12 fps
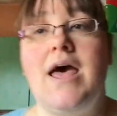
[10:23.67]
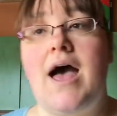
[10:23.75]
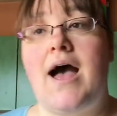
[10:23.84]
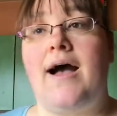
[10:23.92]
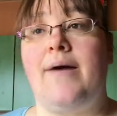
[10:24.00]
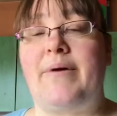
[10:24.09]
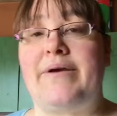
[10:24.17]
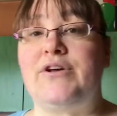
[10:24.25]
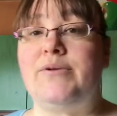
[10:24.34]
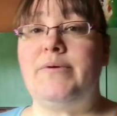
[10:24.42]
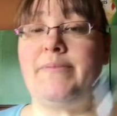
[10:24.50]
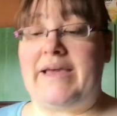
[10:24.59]
I'm going
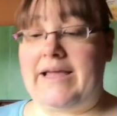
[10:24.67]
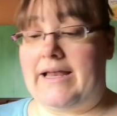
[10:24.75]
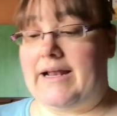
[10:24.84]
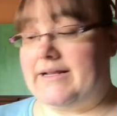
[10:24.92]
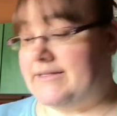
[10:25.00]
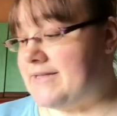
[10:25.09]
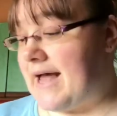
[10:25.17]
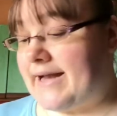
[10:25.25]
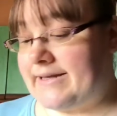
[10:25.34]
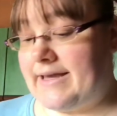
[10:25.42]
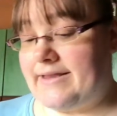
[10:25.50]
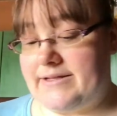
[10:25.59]
to be making a
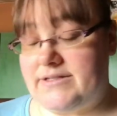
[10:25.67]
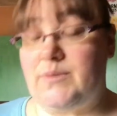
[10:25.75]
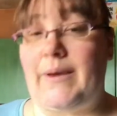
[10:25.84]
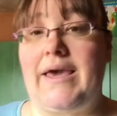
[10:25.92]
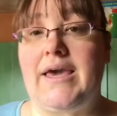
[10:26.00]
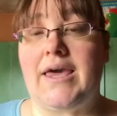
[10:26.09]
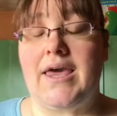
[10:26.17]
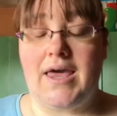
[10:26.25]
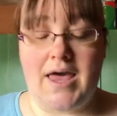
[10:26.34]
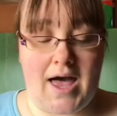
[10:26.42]
lasagna this week.